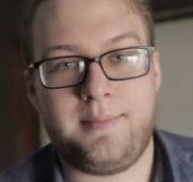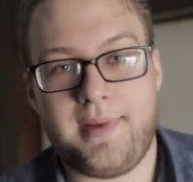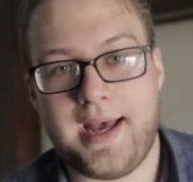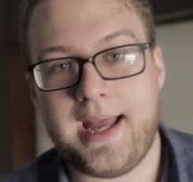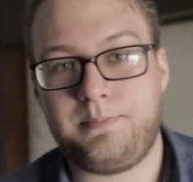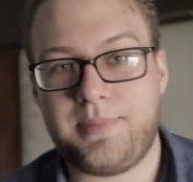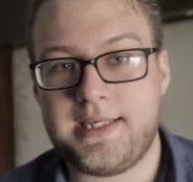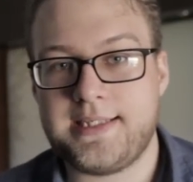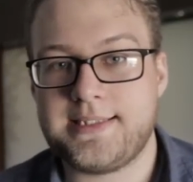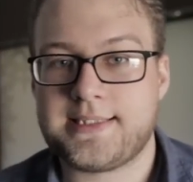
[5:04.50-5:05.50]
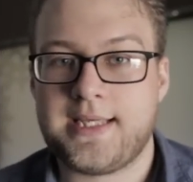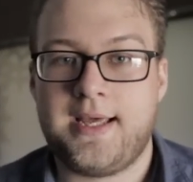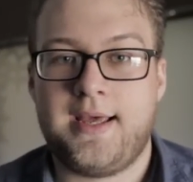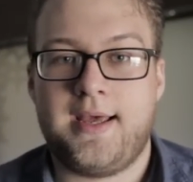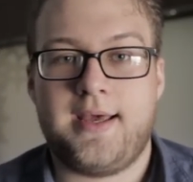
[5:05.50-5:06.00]
by Biz.
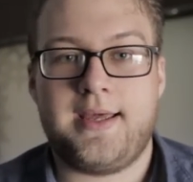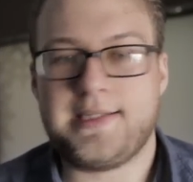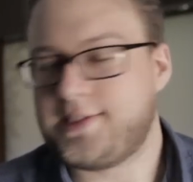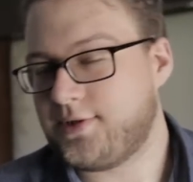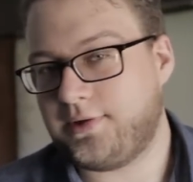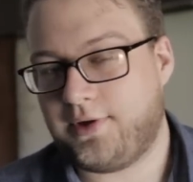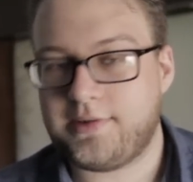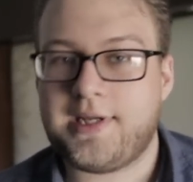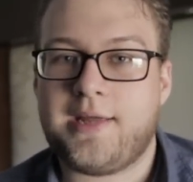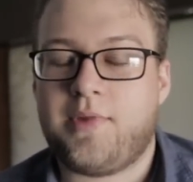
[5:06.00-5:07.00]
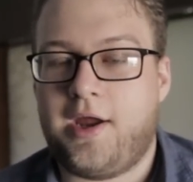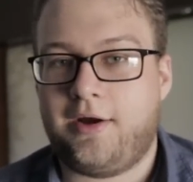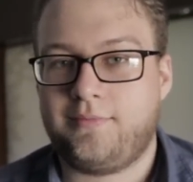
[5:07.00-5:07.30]
Insert long name here.